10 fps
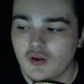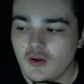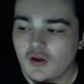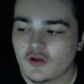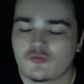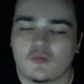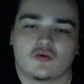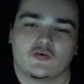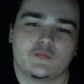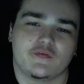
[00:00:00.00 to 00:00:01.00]
a small
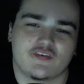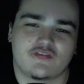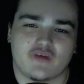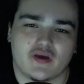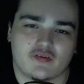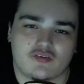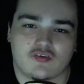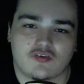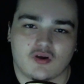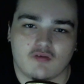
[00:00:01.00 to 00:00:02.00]
group of his fans
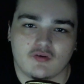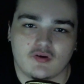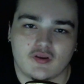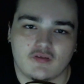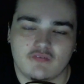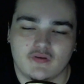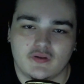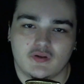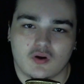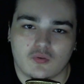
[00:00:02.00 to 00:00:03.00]
discovered a
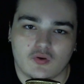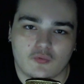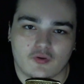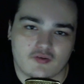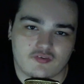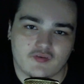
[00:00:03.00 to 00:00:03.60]
video known as the